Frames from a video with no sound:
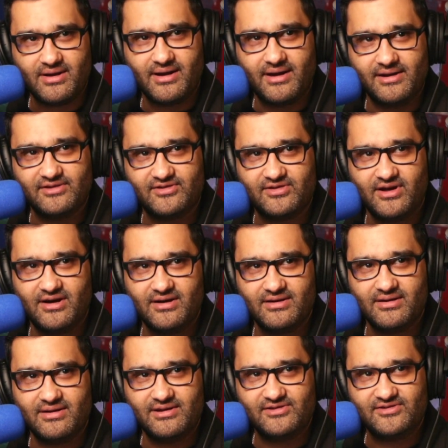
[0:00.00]
And
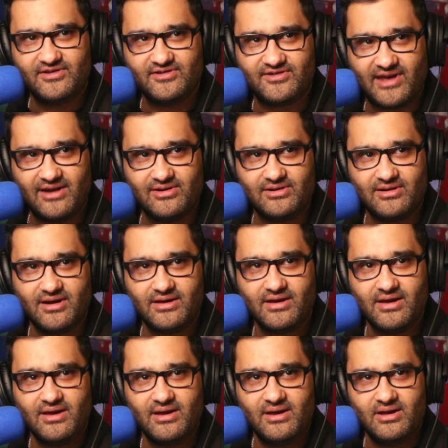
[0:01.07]
it doesn't sound like
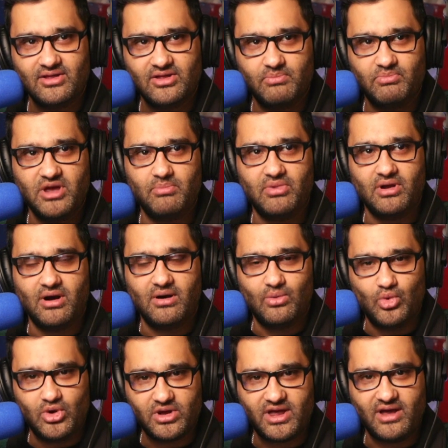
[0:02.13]
the people are
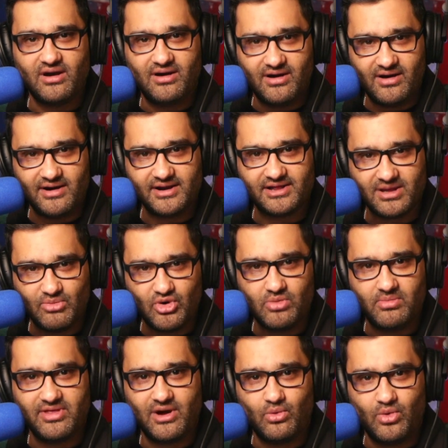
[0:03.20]
working hard at the
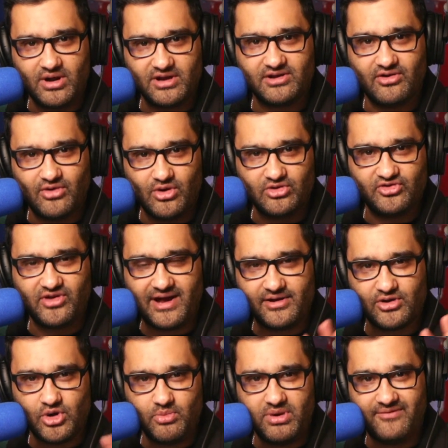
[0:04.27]
moment that want a role. So I had a
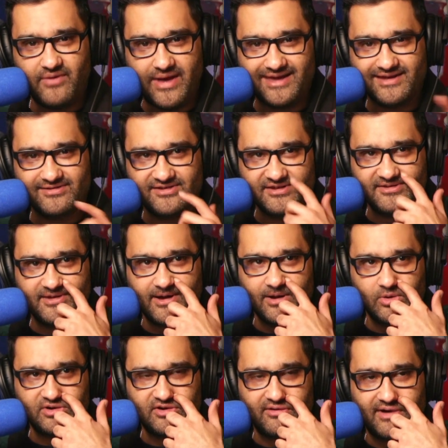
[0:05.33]
couple of vacancies that I
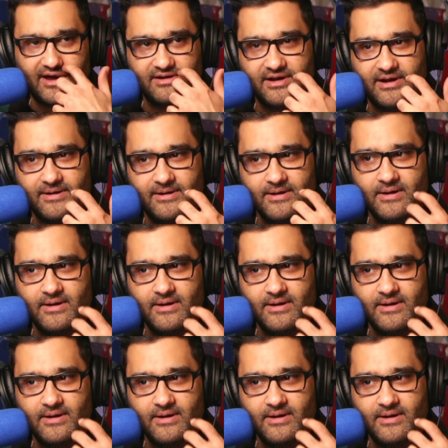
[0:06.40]
looked around, and